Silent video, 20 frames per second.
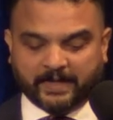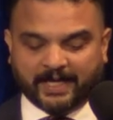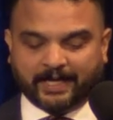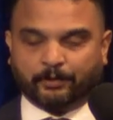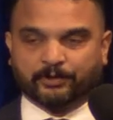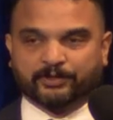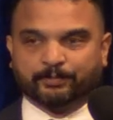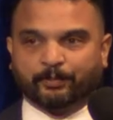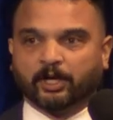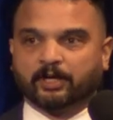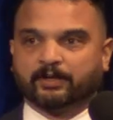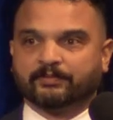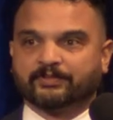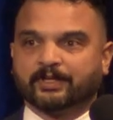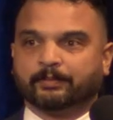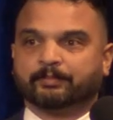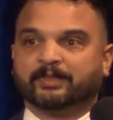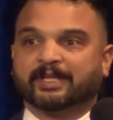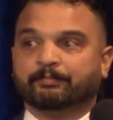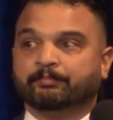And I was part of
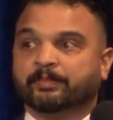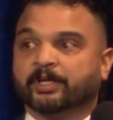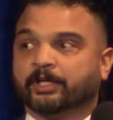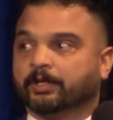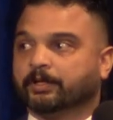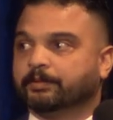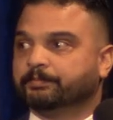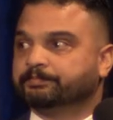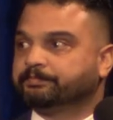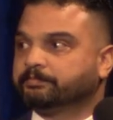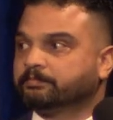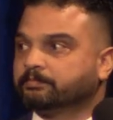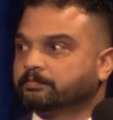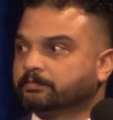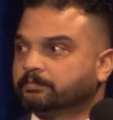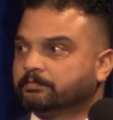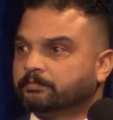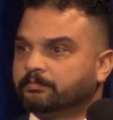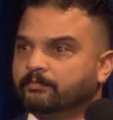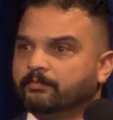something bigger.
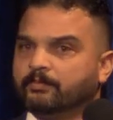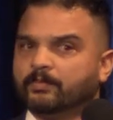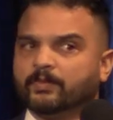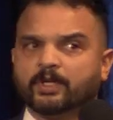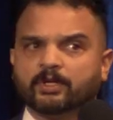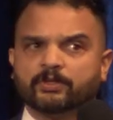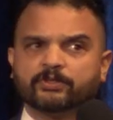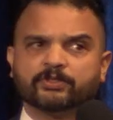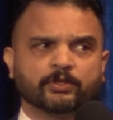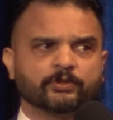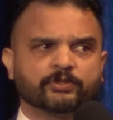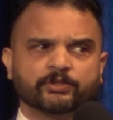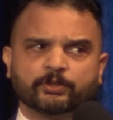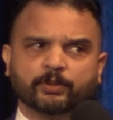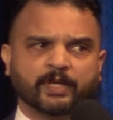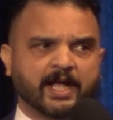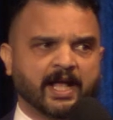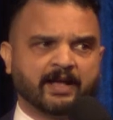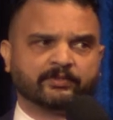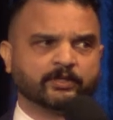So
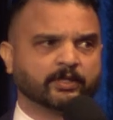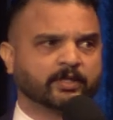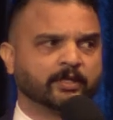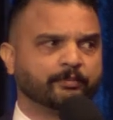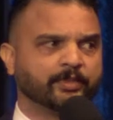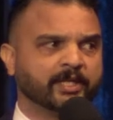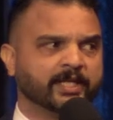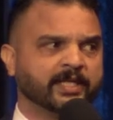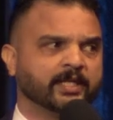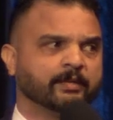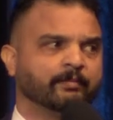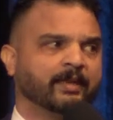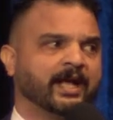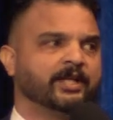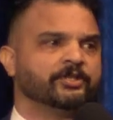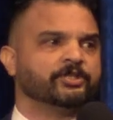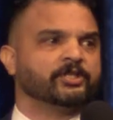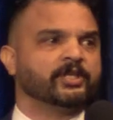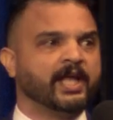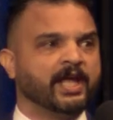soon after completing
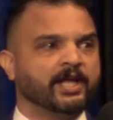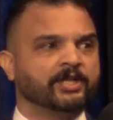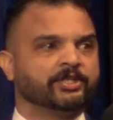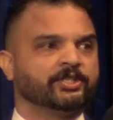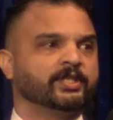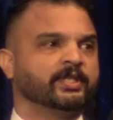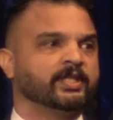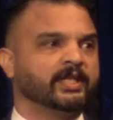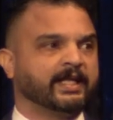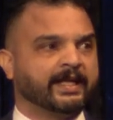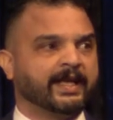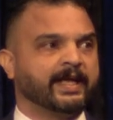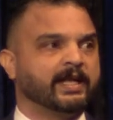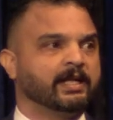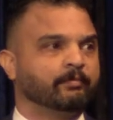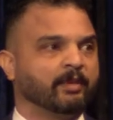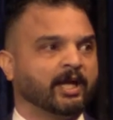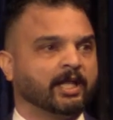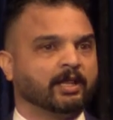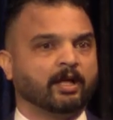my education and
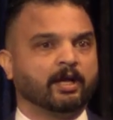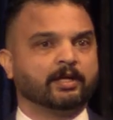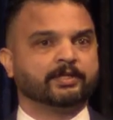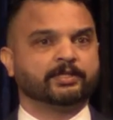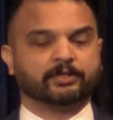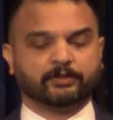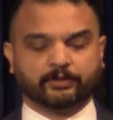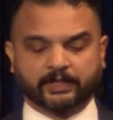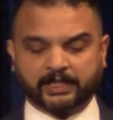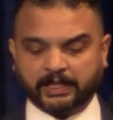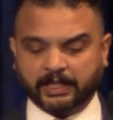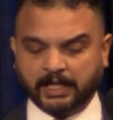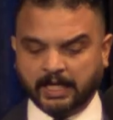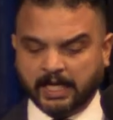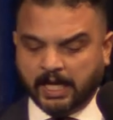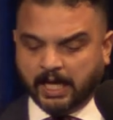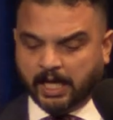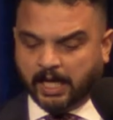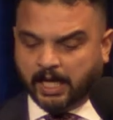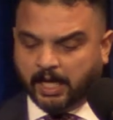getting my law degree,
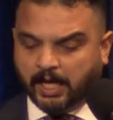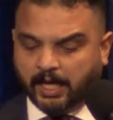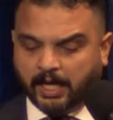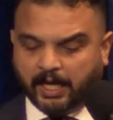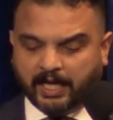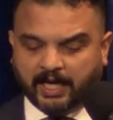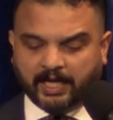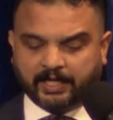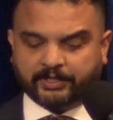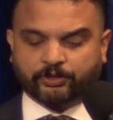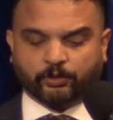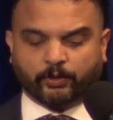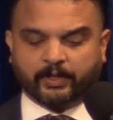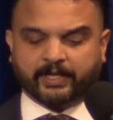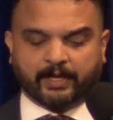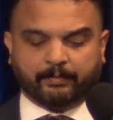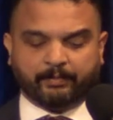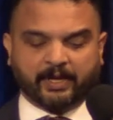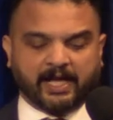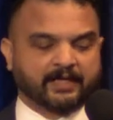I
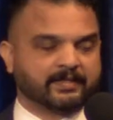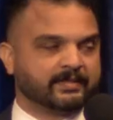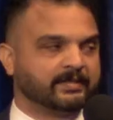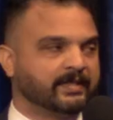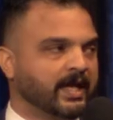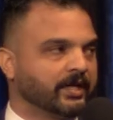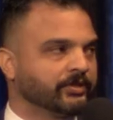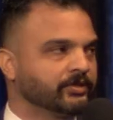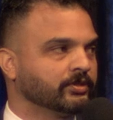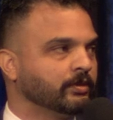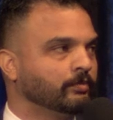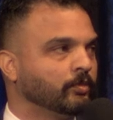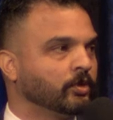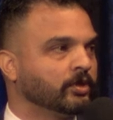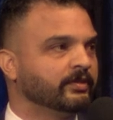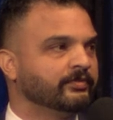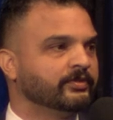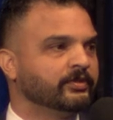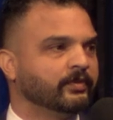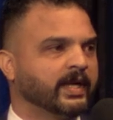joined MPAC's National
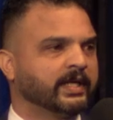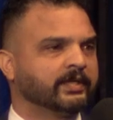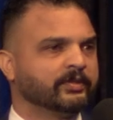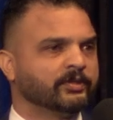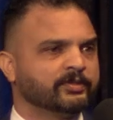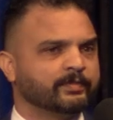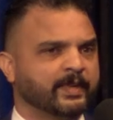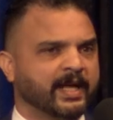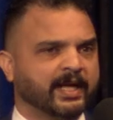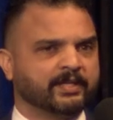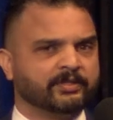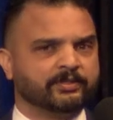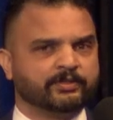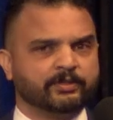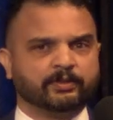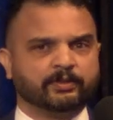Board of Directors back in